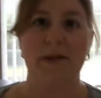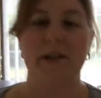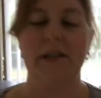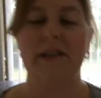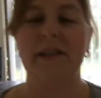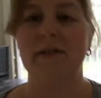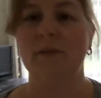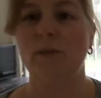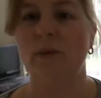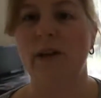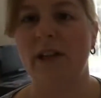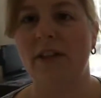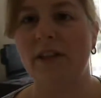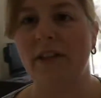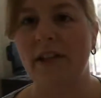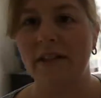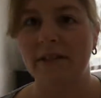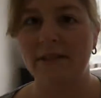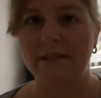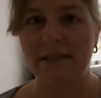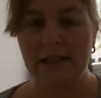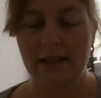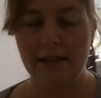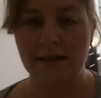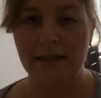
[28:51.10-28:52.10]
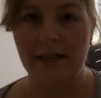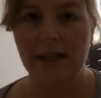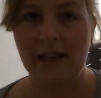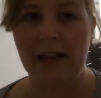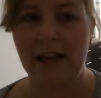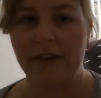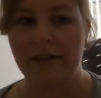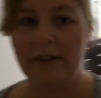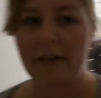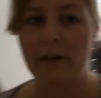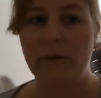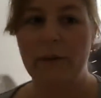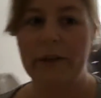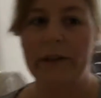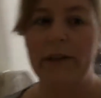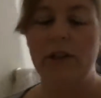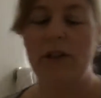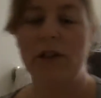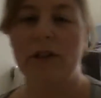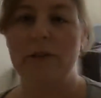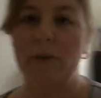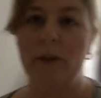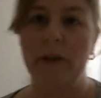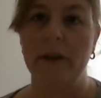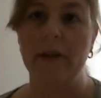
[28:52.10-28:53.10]
is where things tend to gather when you
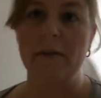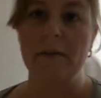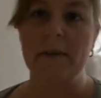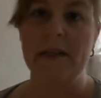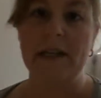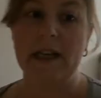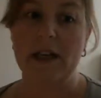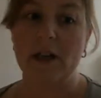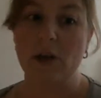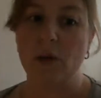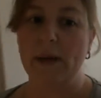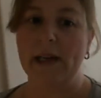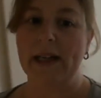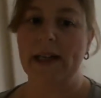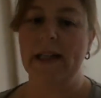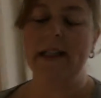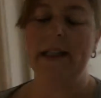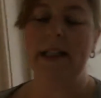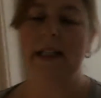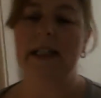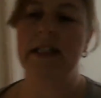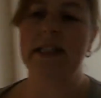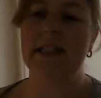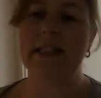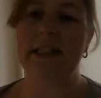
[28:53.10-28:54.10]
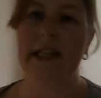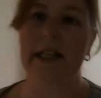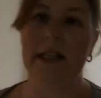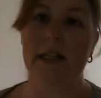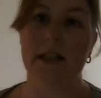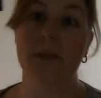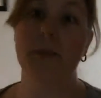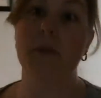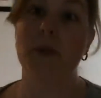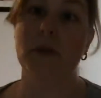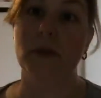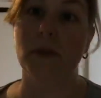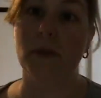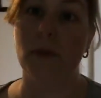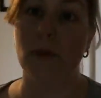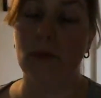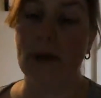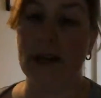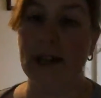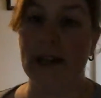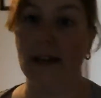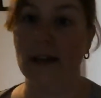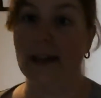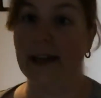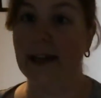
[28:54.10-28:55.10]
just put them down quickly and intend to put them
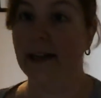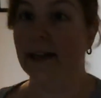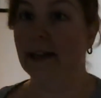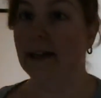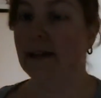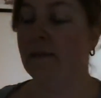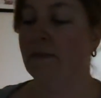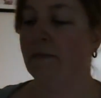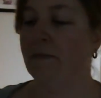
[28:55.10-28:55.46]
away later.